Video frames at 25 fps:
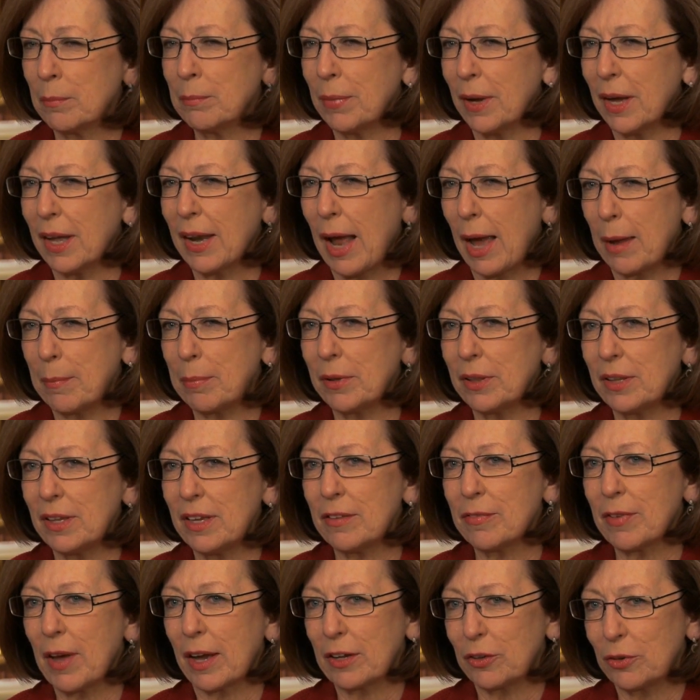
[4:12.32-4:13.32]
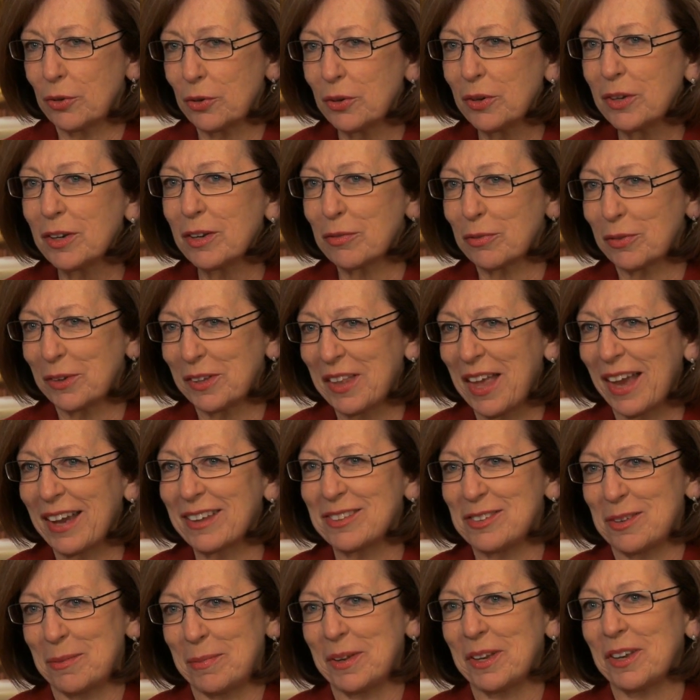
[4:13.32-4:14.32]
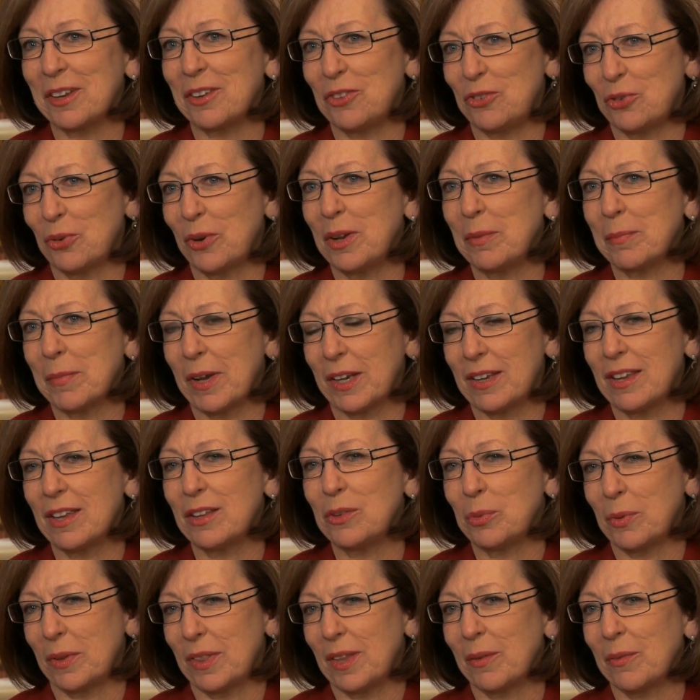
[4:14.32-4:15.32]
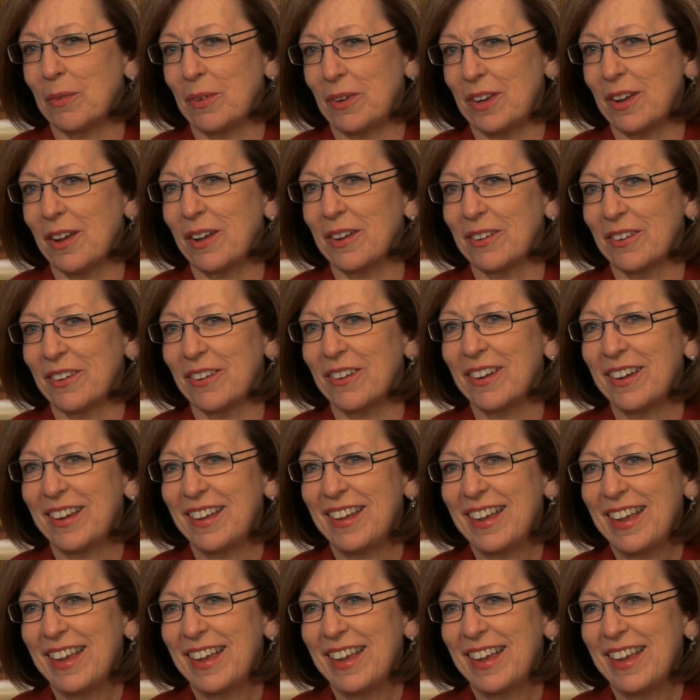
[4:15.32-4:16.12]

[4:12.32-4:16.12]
But I believe I could have relaxed a bit and enjoyed my kids when they were younger.